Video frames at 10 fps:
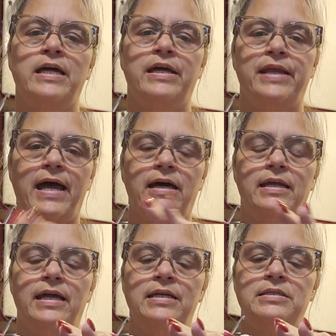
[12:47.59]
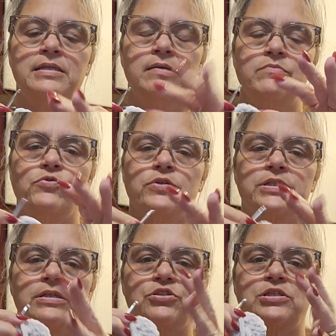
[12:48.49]
and add 18 more
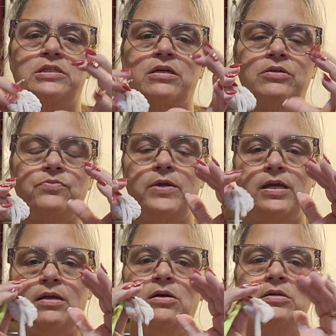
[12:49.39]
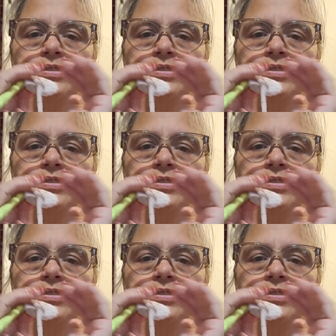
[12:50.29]
stitches because we